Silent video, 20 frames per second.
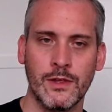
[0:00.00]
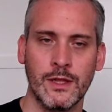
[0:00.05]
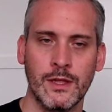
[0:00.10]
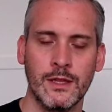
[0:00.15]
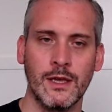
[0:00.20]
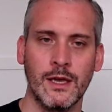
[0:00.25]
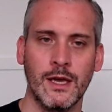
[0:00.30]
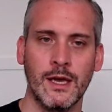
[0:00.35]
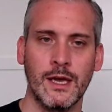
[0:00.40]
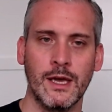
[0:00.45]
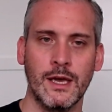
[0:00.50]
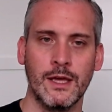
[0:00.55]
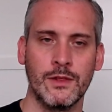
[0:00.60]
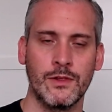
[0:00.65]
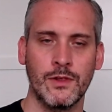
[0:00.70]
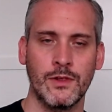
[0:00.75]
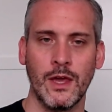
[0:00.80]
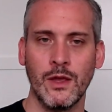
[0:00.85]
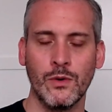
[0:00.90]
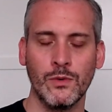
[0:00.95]
And
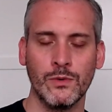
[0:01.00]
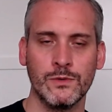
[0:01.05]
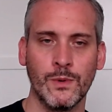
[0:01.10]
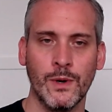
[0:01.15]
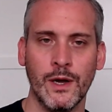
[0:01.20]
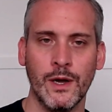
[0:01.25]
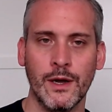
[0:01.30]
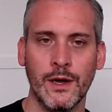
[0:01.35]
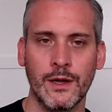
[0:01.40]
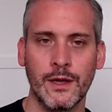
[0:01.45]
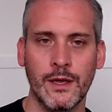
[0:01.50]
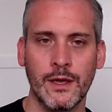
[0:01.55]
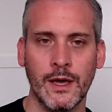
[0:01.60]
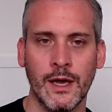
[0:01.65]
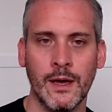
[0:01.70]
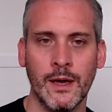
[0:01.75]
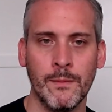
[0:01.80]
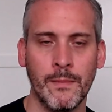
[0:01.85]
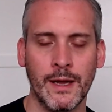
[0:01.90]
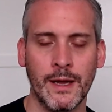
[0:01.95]
as Siegel's work
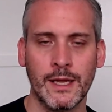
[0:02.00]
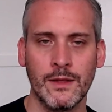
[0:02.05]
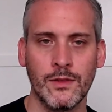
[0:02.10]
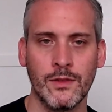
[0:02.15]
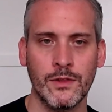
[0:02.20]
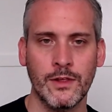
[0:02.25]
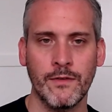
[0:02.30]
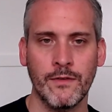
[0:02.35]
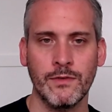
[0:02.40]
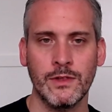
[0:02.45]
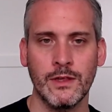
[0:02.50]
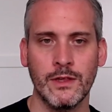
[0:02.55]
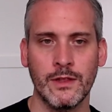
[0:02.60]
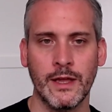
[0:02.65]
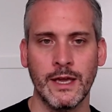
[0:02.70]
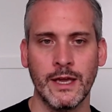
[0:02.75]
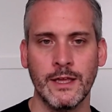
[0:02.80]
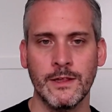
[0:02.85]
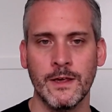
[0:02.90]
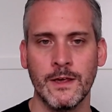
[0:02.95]
back in the 70s
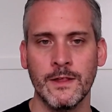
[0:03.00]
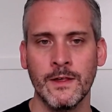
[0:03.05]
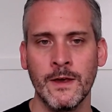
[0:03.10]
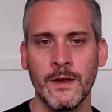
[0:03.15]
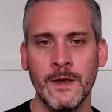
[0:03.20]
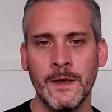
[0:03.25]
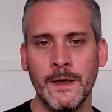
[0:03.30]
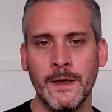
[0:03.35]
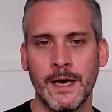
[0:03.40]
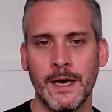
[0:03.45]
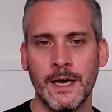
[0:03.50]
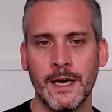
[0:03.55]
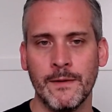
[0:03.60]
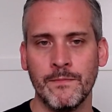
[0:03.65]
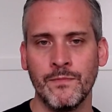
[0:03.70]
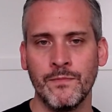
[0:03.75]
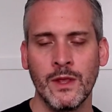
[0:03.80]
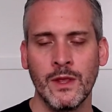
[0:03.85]
and 80s